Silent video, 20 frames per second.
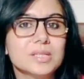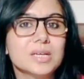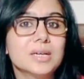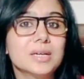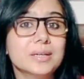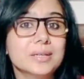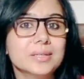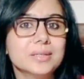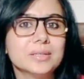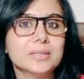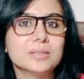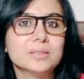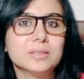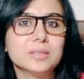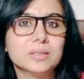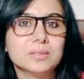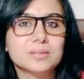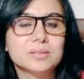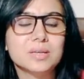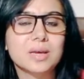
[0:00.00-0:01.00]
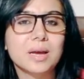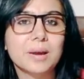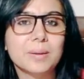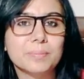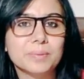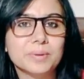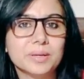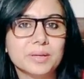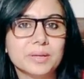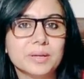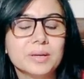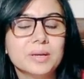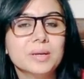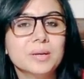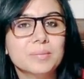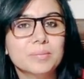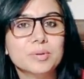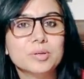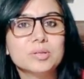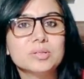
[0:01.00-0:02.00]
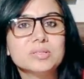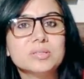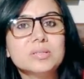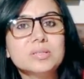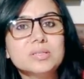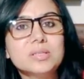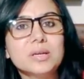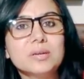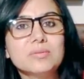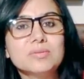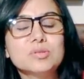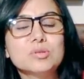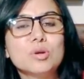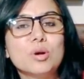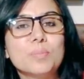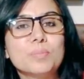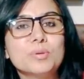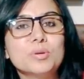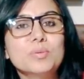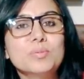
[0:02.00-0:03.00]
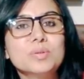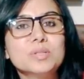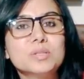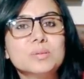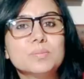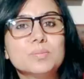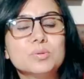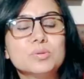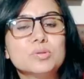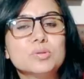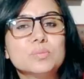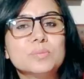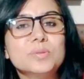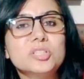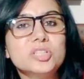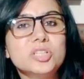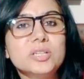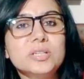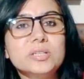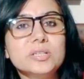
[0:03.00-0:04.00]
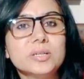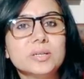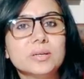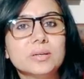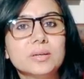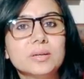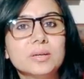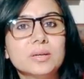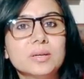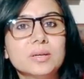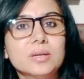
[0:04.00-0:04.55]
unethical things are happening. Because in the sign of Scorpio, we're supposed to be changing.